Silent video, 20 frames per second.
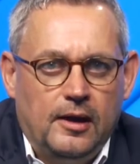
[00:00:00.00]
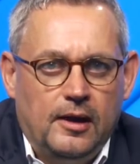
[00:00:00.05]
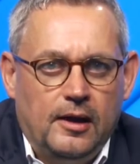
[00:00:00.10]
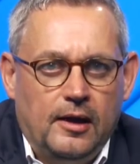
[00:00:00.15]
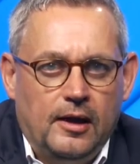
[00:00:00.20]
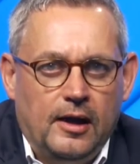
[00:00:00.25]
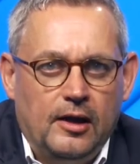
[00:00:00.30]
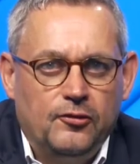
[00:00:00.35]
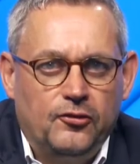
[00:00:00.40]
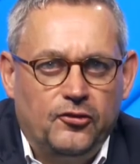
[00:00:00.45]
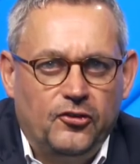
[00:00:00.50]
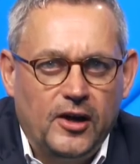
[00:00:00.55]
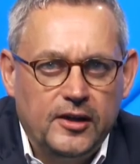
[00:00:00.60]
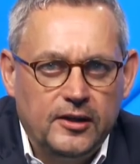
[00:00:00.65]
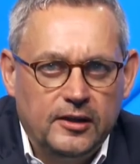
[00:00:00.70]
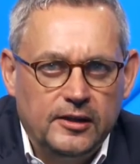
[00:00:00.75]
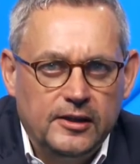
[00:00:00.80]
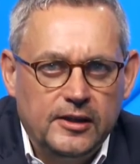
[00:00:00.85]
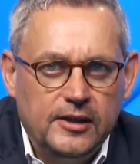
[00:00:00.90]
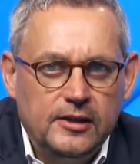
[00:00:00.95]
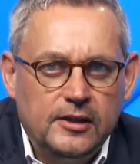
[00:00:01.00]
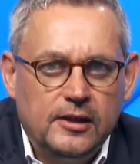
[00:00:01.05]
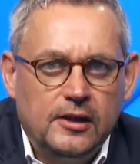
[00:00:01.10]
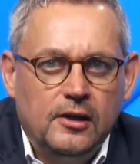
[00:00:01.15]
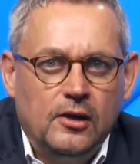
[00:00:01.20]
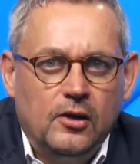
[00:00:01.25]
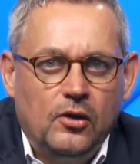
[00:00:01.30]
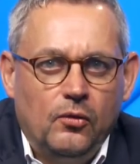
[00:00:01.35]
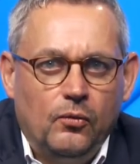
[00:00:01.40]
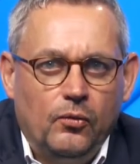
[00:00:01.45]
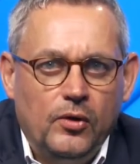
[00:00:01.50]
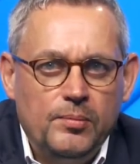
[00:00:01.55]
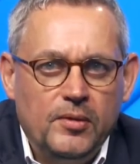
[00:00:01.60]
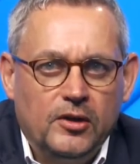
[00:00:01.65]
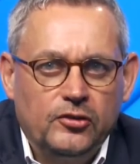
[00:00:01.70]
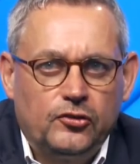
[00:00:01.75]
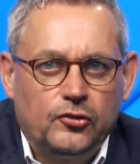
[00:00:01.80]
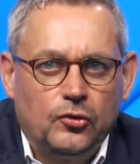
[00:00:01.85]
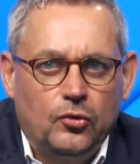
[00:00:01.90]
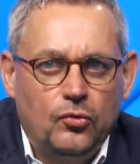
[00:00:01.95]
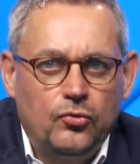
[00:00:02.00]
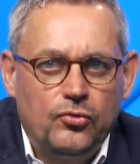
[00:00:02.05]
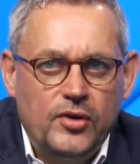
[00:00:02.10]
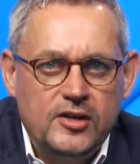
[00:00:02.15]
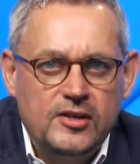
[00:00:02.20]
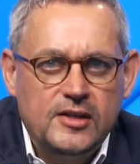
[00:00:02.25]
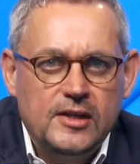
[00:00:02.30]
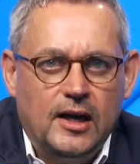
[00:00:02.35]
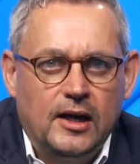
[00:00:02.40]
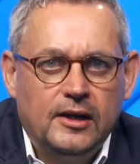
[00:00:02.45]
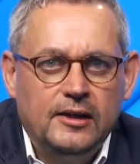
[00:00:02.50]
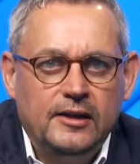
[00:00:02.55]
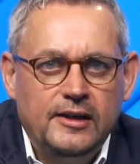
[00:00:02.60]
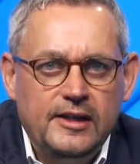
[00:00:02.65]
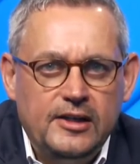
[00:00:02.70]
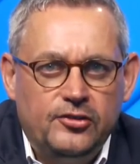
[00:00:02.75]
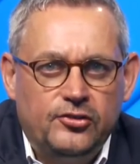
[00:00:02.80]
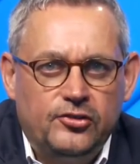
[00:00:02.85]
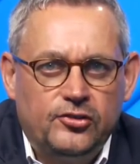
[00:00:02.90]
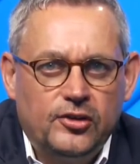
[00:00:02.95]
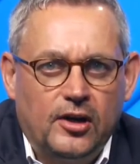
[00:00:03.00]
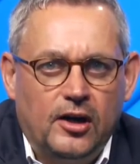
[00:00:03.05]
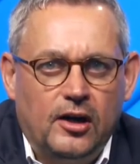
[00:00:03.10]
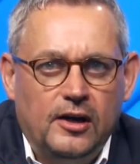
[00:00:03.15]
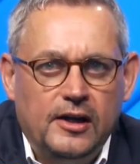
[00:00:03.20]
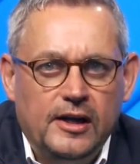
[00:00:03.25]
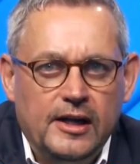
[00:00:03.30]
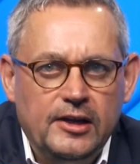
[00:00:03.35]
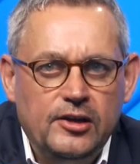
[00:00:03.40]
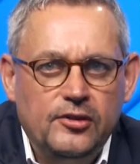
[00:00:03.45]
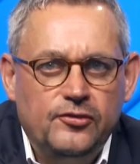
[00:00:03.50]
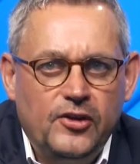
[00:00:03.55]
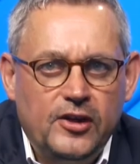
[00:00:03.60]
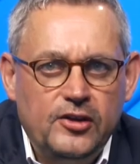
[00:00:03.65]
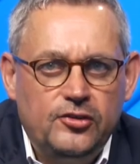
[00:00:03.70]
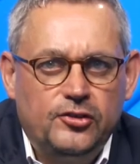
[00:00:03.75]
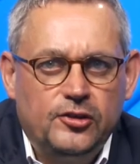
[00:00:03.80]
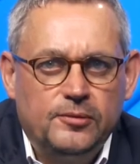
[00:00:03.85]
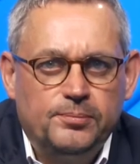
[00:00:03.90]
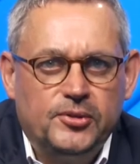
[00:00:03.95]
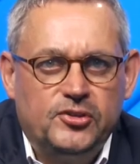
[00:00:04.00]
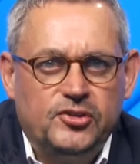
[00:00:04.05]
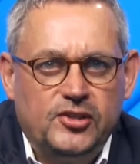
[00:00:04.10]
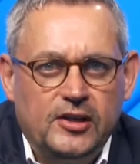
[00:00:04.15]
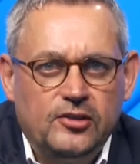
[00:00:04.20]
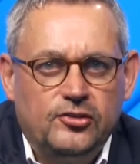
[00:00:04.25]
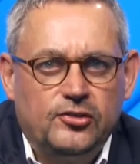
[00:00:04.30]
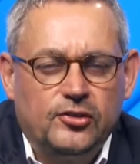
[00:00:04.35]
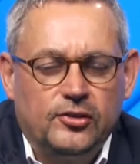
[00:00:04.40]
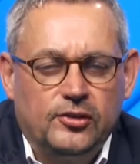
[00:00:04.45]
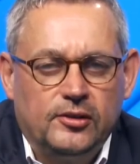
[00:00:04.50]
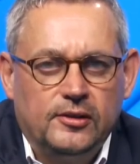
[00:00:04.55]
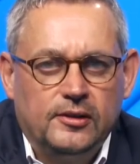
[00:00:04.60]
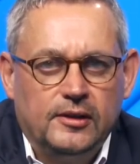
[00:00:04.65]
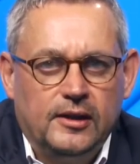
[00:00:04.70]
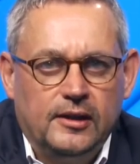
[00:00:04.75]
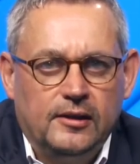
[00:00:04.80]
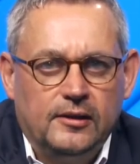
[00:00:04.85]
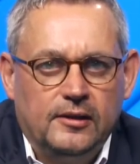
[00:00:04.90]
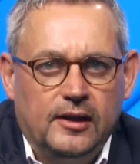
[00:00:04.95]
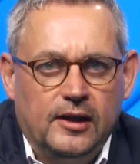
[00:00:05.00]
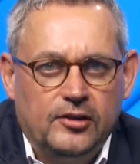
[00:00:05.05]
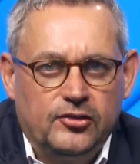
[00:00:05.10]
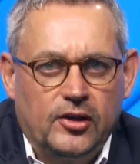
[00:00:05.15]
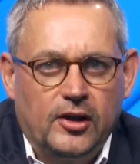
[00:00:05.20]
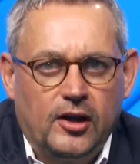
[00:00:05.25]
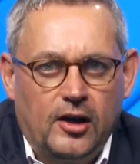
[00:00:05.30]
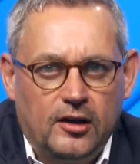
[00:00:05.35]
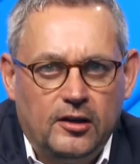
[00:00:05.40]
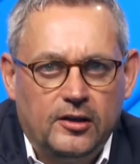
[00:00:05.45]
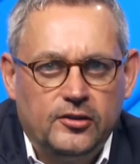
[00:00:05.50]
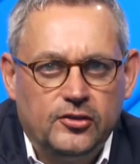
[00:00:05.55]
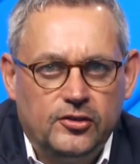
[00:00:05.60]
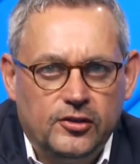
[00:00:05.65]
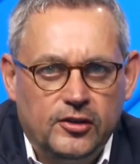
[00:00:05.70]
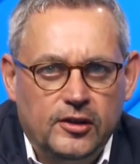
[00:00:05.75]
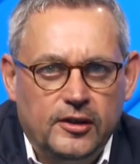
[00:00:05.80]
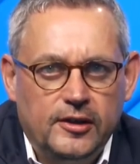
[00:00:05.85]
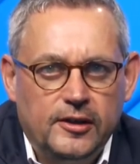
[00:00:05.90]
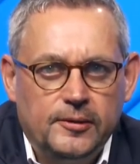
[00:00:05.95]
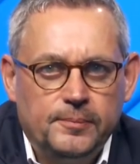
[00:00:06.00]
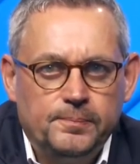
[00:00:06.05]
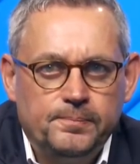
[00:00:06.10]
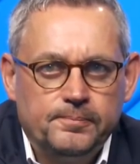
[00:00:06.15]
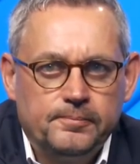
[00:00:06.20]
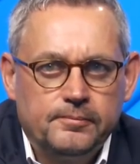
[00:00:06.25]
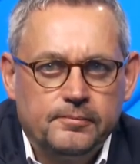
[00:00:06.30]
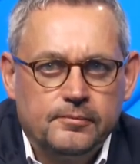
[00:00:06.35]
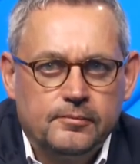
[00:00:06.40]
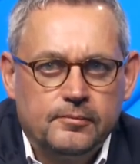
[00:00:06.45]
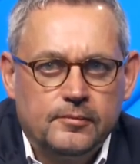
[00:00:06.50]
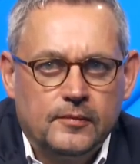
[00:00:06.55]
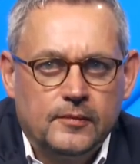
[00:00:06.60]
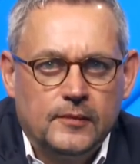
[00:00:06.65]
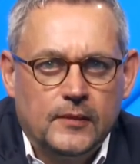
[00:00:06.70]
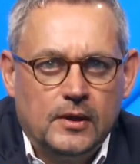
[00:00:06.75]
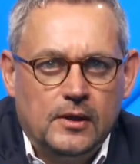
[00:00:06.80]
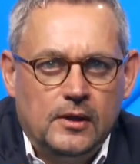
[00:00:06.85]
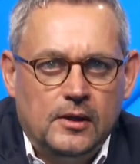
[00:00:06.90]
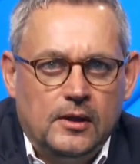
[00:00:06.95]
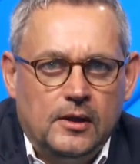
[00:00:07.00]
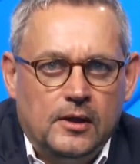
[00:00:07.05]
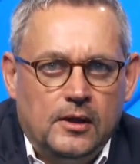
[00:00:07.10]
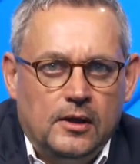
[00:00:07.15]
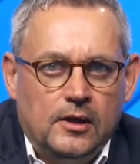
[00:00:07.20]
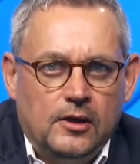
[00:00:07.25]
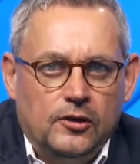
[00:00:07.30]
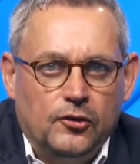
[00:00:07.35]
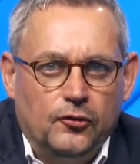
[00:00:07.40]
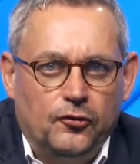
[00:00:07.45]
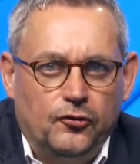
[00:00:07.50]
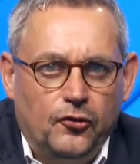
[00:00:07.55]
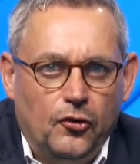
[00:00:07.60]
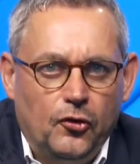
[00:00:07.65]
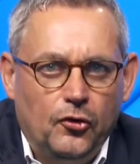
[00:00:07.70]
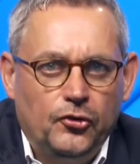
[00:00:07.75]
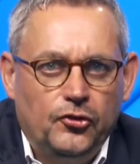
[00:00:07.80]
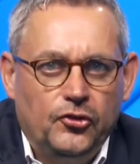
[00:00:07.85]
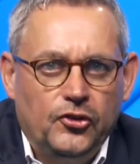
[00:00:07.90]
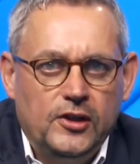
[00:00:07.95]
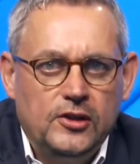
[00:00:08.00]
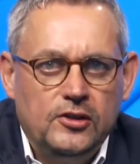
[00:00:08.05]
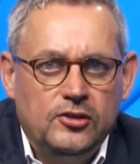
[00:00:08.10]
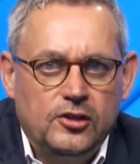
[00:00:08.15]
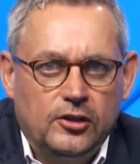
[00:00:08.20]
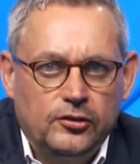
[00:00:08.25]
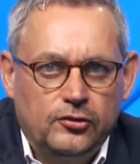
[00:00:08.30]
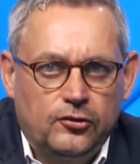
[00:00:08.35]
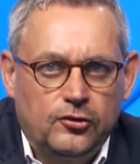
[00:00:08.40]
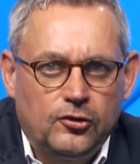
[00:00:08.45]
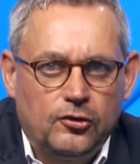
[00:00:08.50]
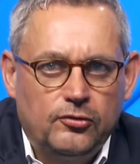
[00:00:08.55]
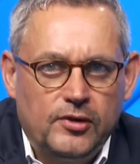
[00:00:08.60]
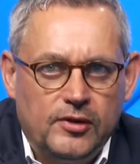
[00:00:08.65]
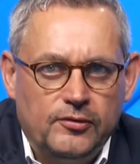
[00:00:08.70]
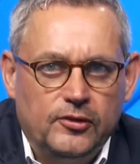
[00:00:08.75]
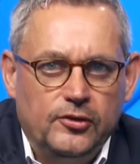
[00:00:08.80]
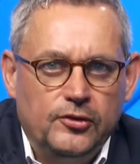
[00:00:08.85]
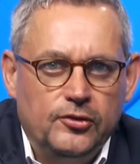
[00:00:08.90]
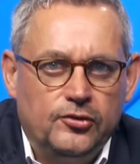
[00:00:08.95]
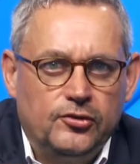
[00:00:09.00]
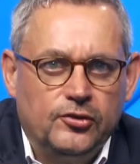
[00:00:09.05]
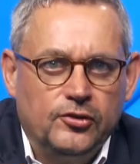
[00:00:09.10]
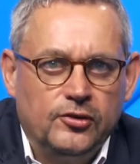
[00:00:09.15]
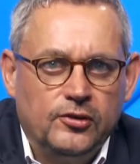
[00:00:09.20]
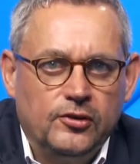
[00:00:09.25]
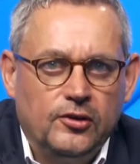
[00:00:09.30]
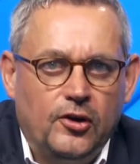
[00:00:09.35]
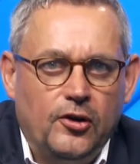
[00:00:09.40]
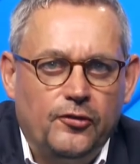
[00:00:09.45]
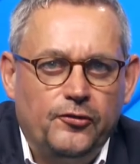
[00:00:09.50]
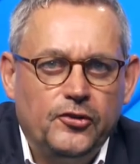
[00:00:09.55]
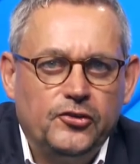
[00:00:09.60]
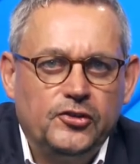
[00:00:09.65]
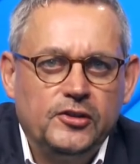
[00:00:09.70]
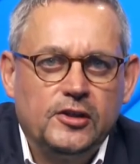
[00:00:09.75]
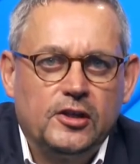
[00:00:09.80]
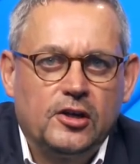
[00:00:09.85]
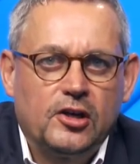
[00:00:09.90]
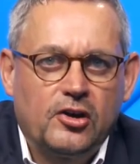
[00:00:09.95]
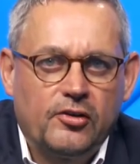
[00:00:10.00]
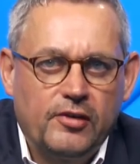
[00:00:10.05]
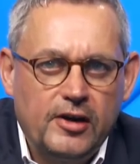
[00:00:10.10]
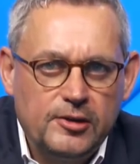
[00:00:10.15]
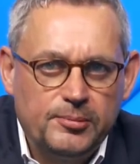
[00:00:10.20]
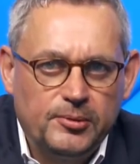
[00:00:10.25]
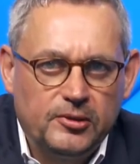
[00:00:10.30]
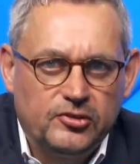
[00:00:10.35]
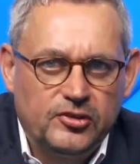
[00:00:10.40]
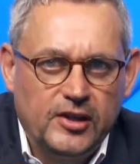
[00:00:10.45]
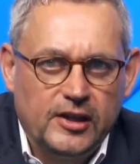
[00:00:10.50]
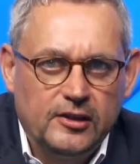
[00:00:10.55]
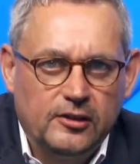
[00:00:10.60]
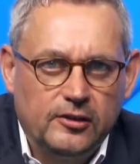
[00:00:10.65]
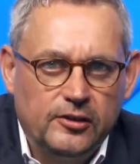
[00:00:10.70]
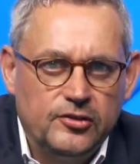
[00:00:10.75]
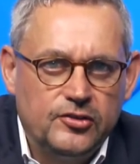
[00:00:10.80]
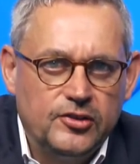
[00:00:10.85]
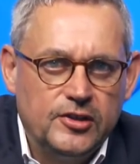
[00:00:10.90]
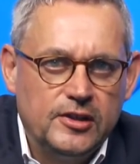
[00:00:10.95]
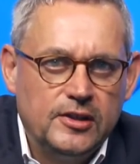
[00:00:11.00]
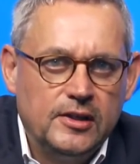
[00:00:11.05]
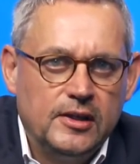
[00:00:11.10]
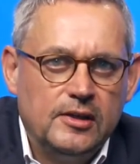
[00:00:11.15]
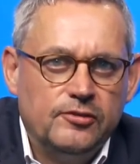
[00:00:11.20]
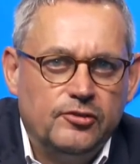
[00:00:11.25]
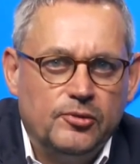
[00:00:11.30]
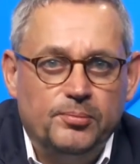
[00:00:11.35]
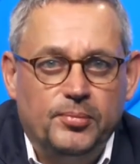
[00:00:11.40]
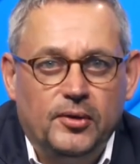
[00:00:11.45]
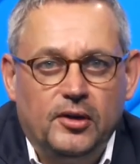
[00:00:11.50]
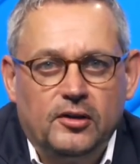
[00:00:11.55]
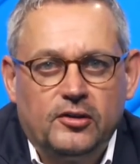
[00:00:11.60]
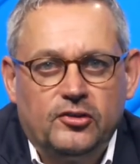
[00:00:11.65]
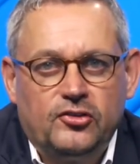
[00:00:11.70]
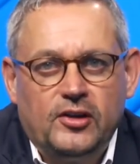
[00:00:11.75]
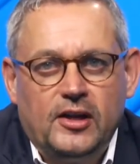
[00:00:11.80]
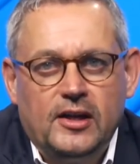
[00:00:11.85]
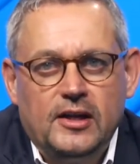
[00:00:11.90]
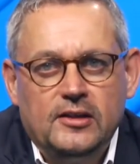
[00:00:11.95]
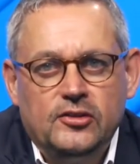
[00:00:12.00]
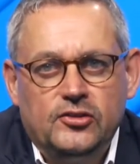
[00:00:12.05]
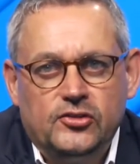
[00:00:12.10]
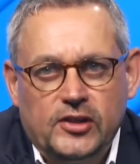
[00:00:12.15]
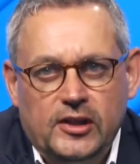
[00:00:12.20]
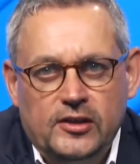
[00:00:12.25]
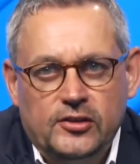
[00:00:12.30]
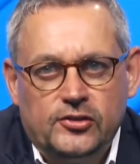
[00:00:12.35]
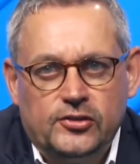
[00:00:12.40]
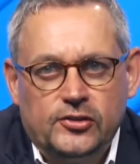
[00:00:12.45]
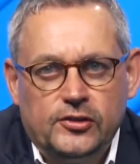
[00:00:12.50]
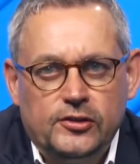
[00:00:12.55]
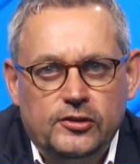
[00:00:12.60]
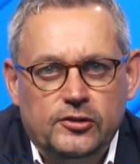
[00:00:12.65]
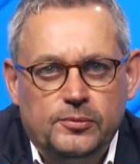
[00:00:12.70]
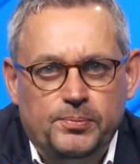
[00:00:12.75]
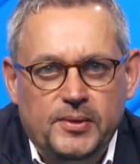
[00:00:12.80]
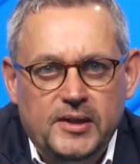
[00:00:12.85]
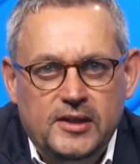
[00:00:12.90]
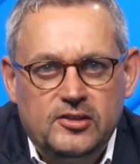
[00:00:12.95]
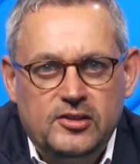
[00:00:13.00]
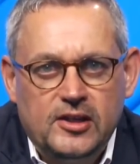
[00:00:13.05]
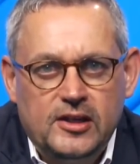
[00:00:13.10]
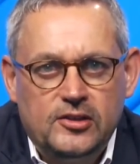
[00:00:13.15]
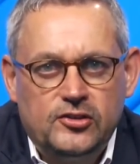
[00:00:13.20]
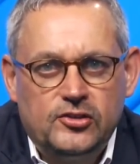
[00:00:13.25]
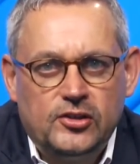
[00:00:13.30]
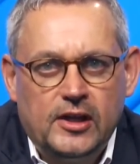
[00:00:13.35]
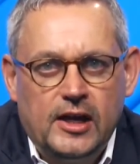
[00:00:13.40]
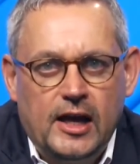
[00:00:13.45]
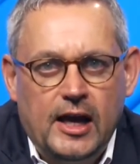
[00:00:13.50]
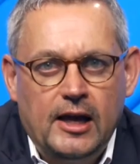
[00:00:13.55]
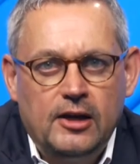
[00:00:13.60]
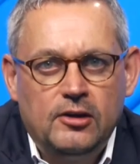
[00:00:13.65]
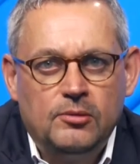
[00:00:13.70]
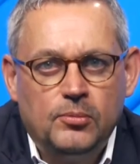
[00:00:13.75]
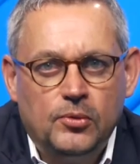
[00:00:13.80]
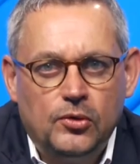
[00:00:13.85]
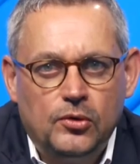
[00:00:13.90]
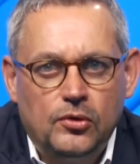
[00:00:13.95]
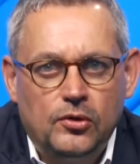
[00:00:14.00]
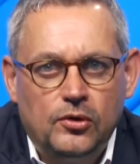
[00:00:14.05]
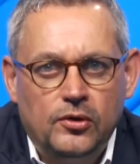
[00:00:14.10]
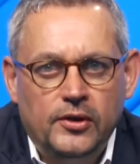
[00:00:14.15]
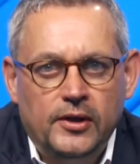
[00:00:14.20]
And finally, we must already unleash our innovation potential, as I highlighted earlier. The 4th industrial revolution offers incredible technology from blockchain, sensors, big data, and more